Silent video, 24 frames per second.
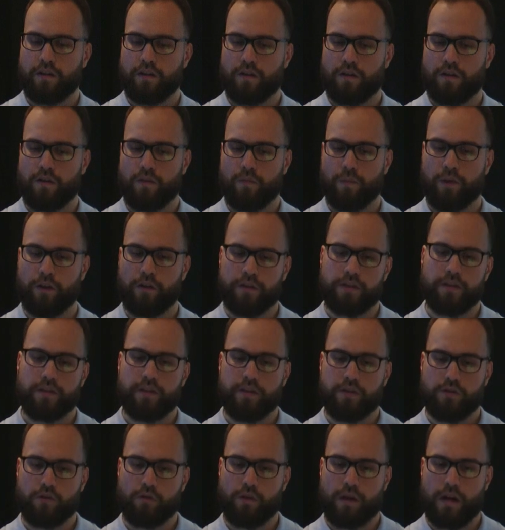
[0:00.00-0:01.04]
we also
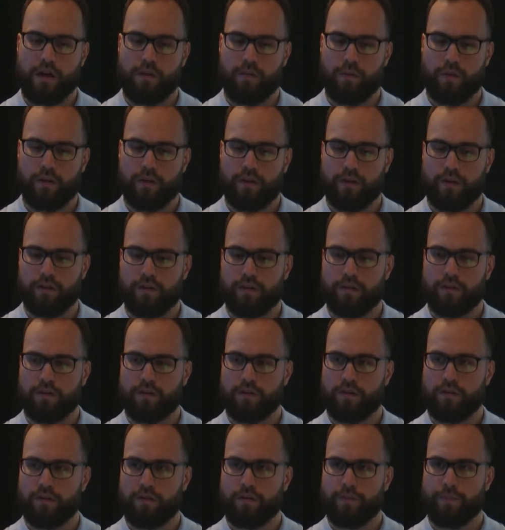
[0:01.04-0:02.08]
need to
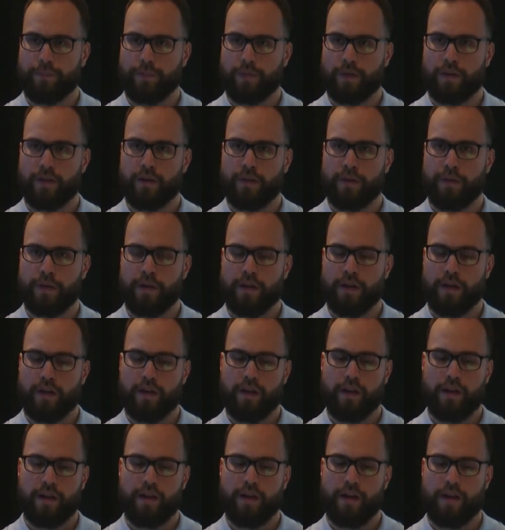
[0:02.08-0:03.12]
cover the
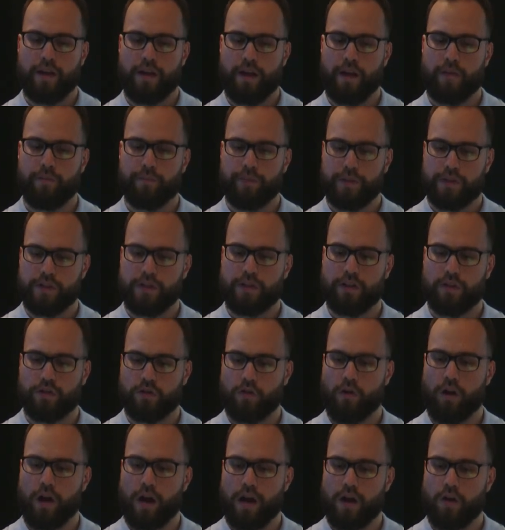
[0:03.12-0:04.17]
MPC, so
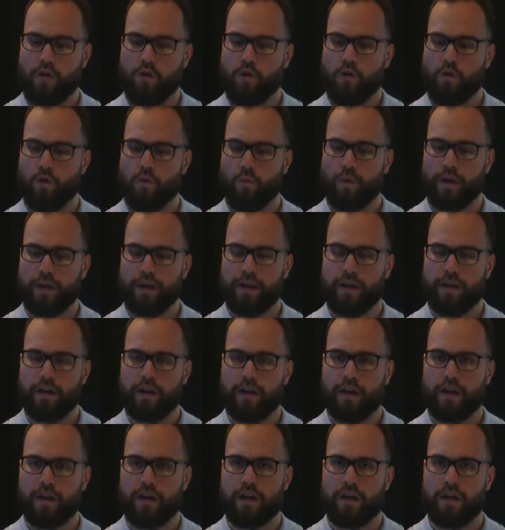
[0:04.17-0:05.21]
how we
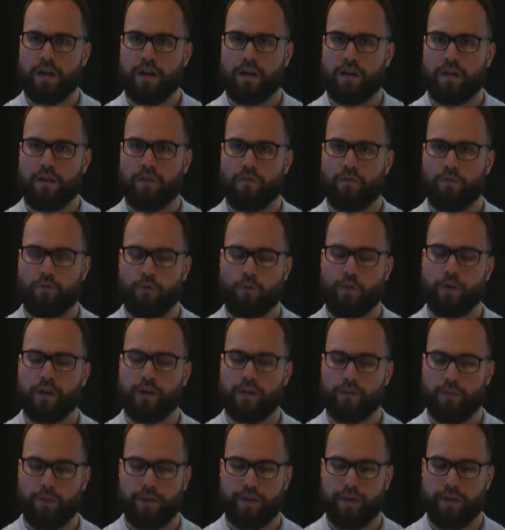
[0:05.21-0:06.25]
are
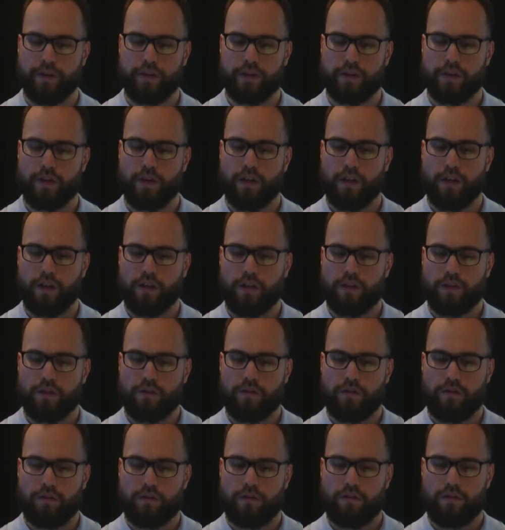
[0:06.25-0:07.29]
working with it. So
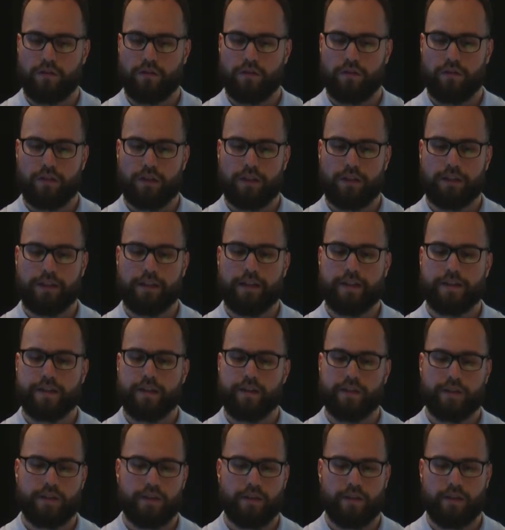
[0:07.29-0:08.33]
let's
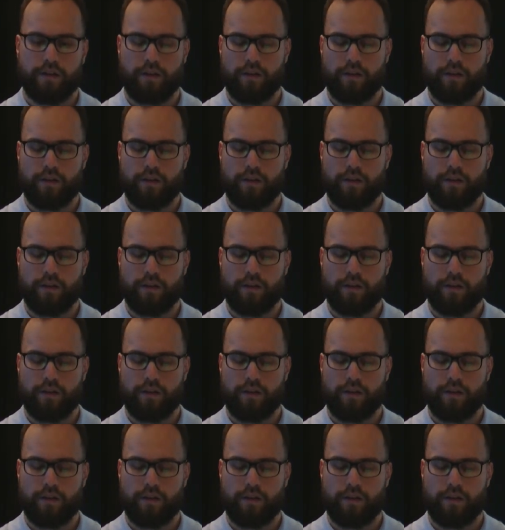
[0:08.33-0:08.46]
consider